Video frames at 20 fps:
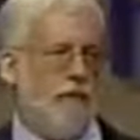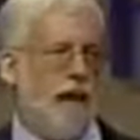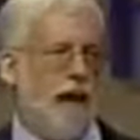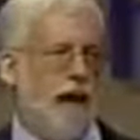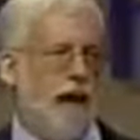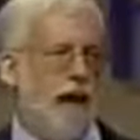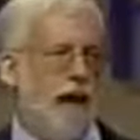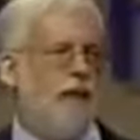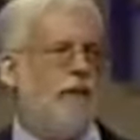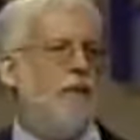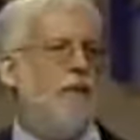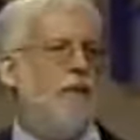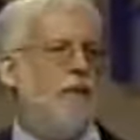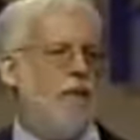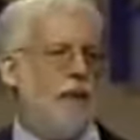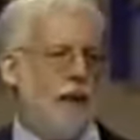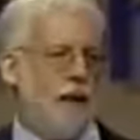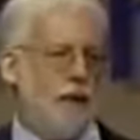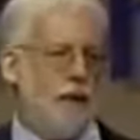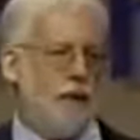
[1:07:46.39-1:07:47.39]
from
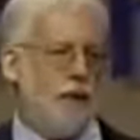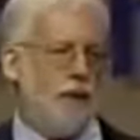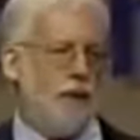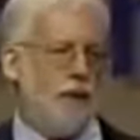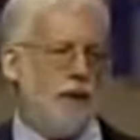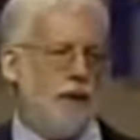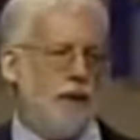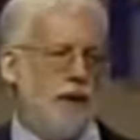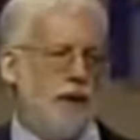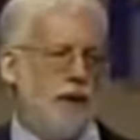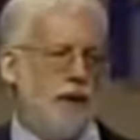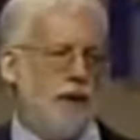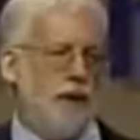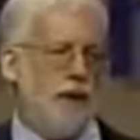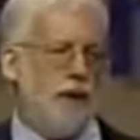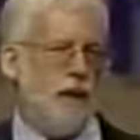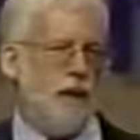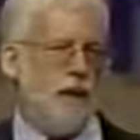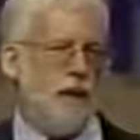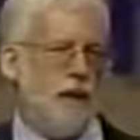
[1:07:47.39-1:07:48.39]
Catherine Eddowes
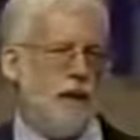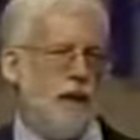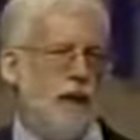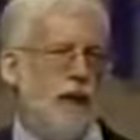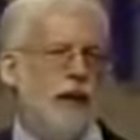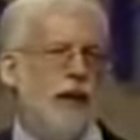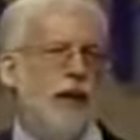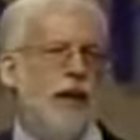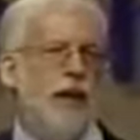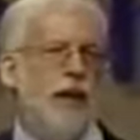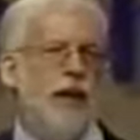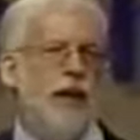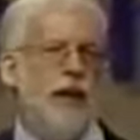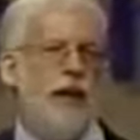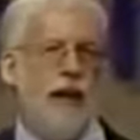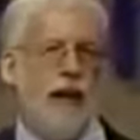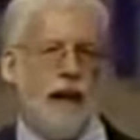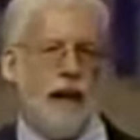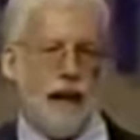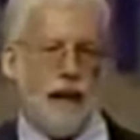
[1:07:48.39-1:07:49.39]
to Mary
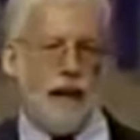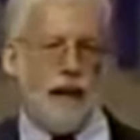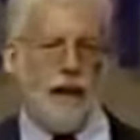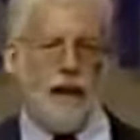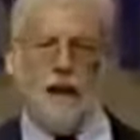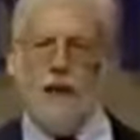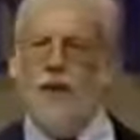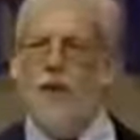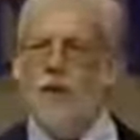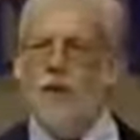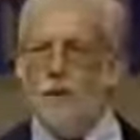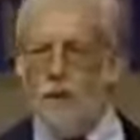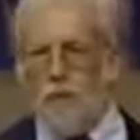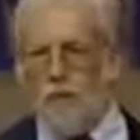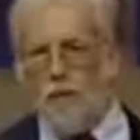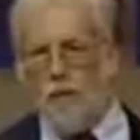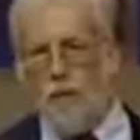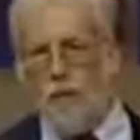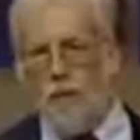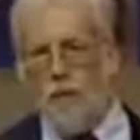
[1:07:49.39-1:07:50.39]
Jane Kelly, that
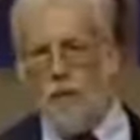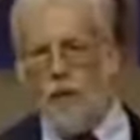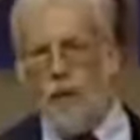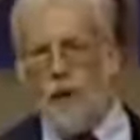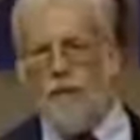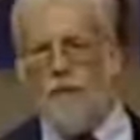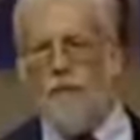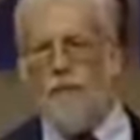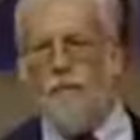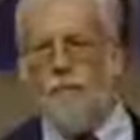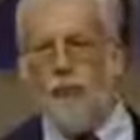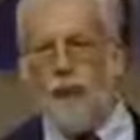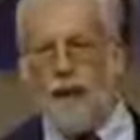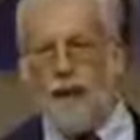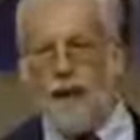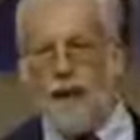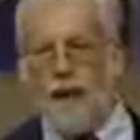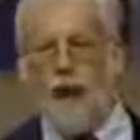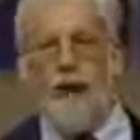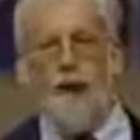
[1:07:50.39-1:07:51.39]
knew of the
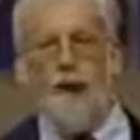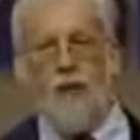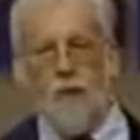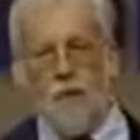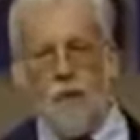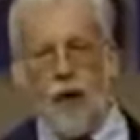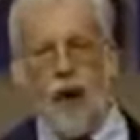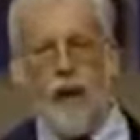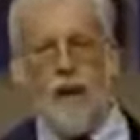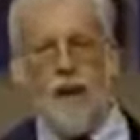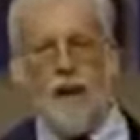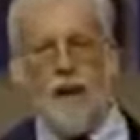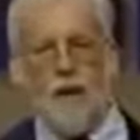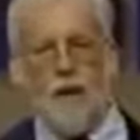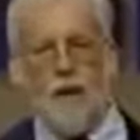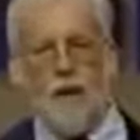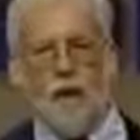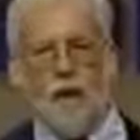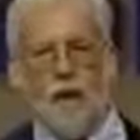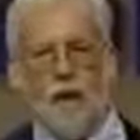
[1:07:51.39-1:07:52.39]
wedding and knew Annie
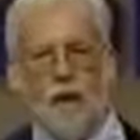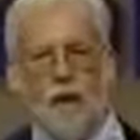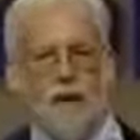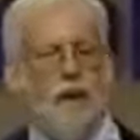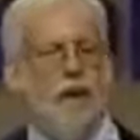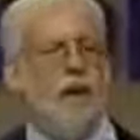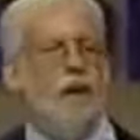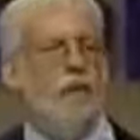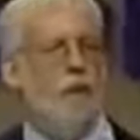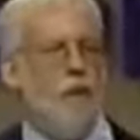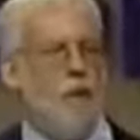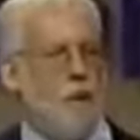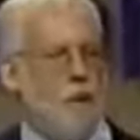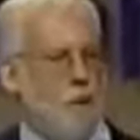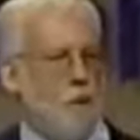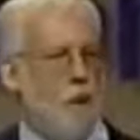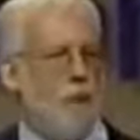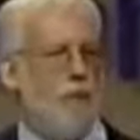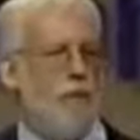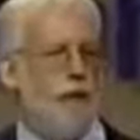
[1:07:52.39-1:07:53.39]
Crooks were
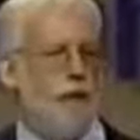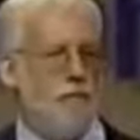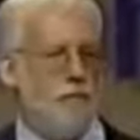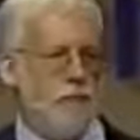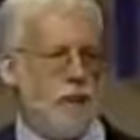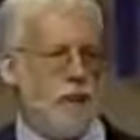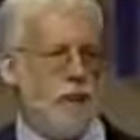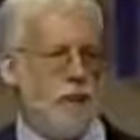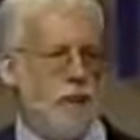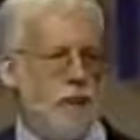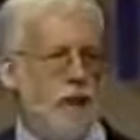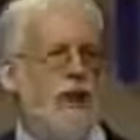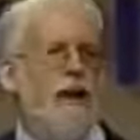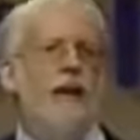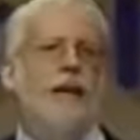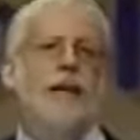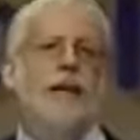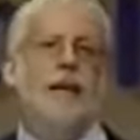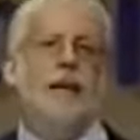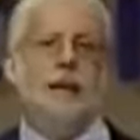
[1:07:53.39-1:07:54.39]
horribly murdered
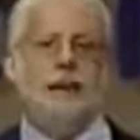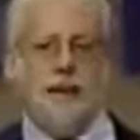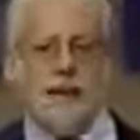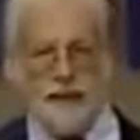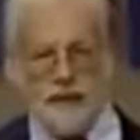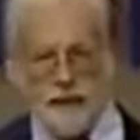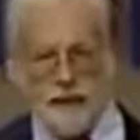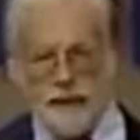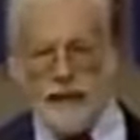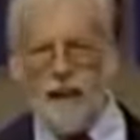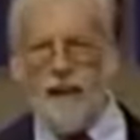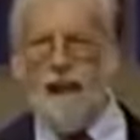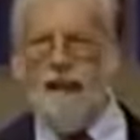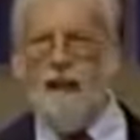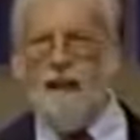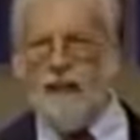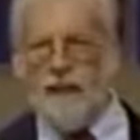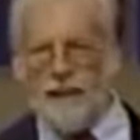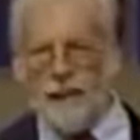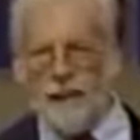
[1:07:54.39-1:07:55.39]
to conceal
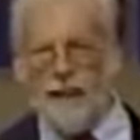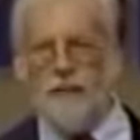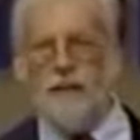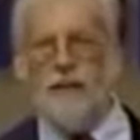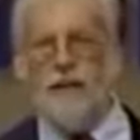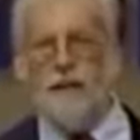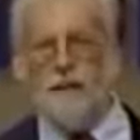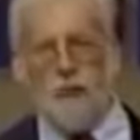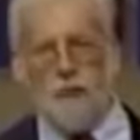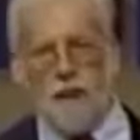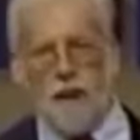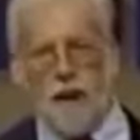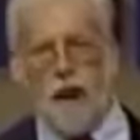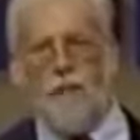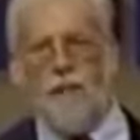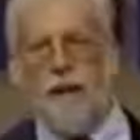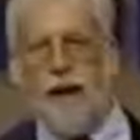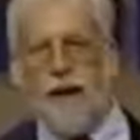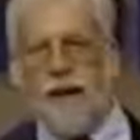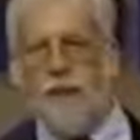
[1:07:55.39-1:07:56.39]
the secrets of a
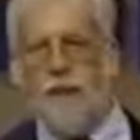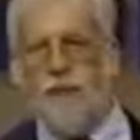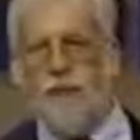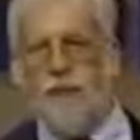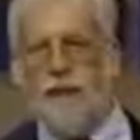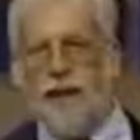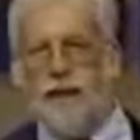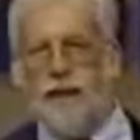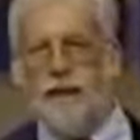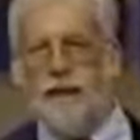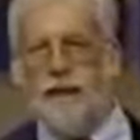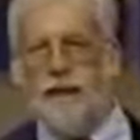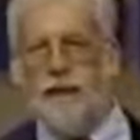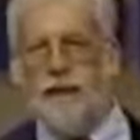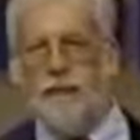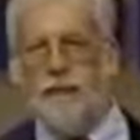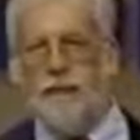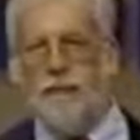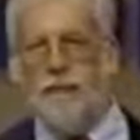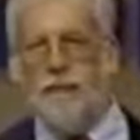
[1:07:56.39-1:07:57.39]
brother master mason.
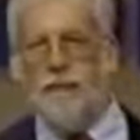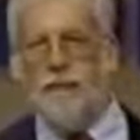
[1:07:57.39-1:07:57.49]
